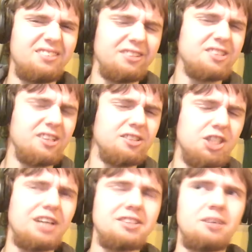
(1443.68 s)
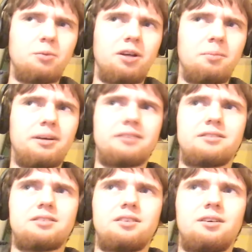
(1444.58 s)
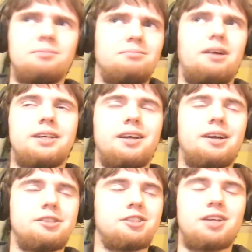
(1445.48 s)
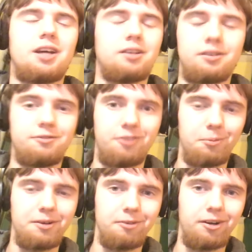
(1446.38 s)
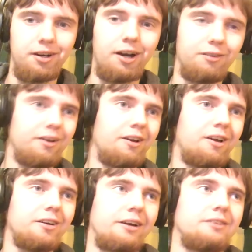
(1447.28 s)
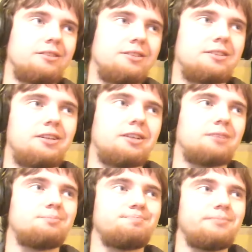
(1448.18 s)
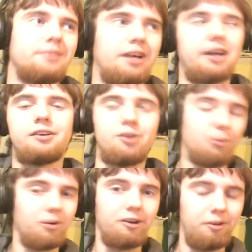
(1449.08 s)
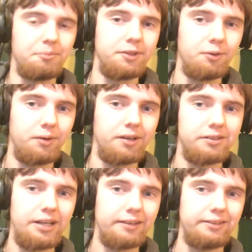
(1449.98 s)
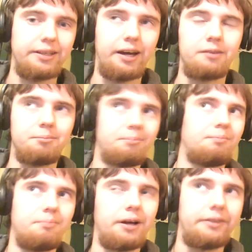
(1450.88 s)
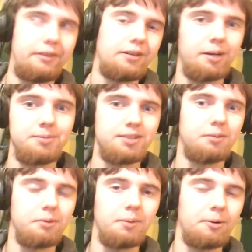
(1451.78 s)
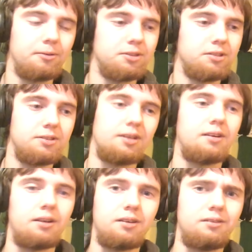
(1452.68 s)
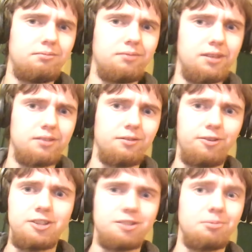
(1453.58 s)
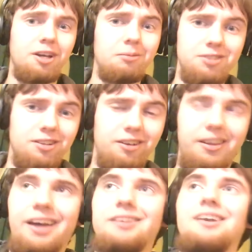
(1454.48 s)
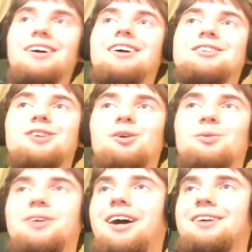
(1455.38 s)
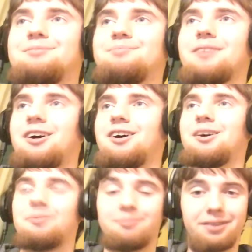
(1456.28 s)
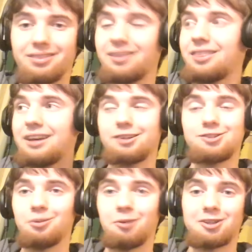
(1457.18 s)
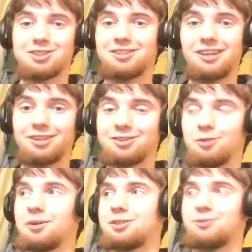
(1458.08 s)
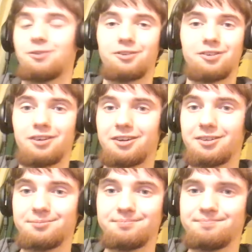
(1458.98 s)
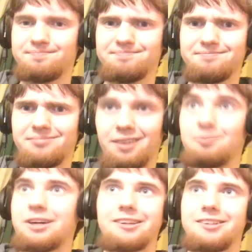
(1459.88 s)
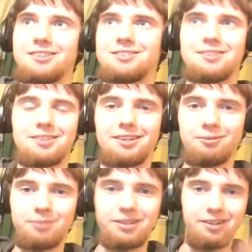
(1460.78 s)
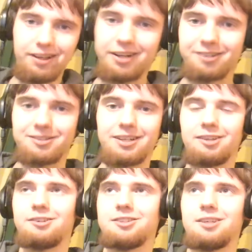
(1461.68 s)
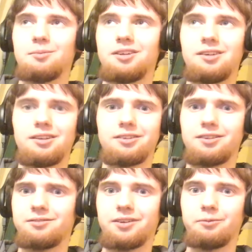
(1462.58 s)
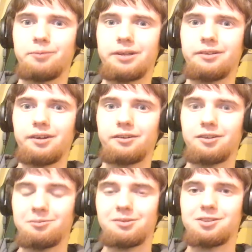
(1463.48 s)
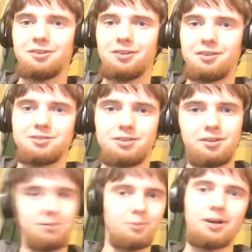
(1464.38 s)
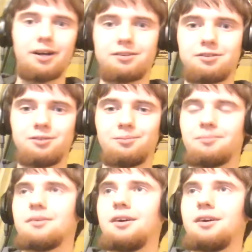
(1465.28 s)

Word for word: there's a good chance I will, but uh, I I just can't confirm it right now because uh, I don't know what I'll be doing exactly by the time summer approaches and I get to friendship games and all that. So yeah, uh, but thank you so much. Thank you so much for uh, making these. They've been a lot of great entertainment and they've given me a lot of good material to react to.